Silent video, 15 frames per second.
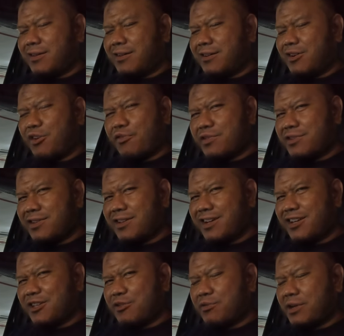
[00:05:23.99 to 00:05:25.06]
obviously
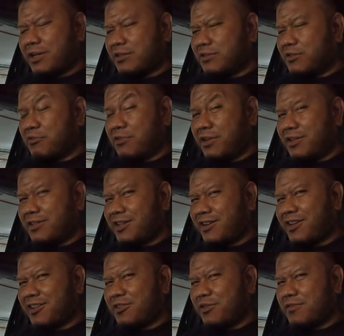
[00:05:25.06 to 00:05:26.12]
I need to ask the real
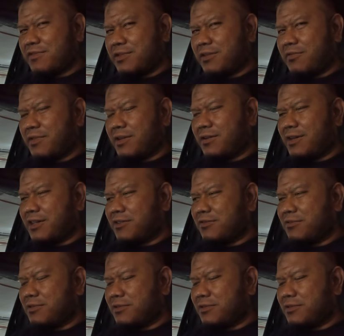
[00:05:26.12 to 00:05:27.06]
director of Zealfit, right?